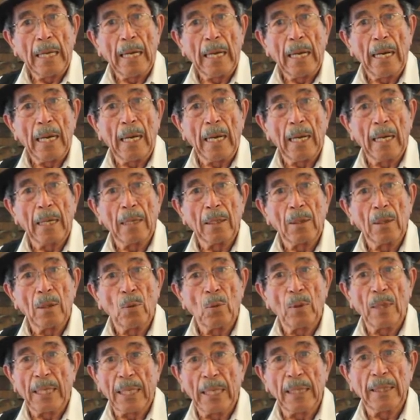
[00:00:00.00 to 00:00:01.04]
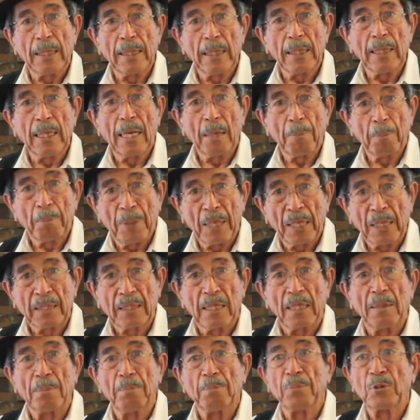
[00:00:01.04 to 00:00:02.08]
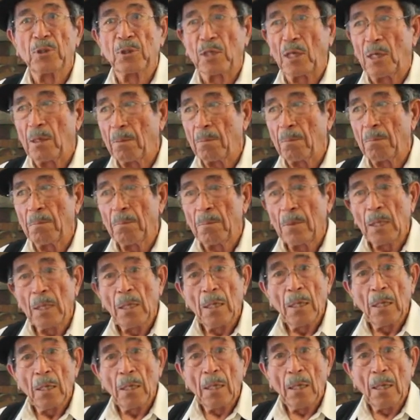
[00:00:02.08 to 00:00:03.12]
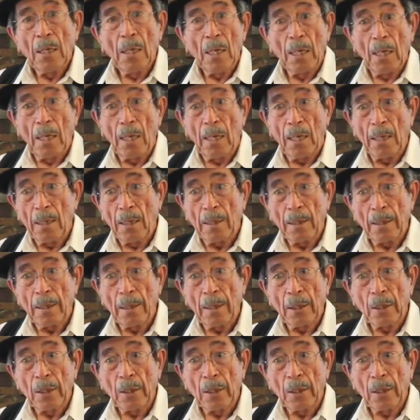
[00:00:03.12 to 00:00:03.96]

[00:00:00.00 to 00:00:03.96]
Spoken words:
And what I did, I picked up some a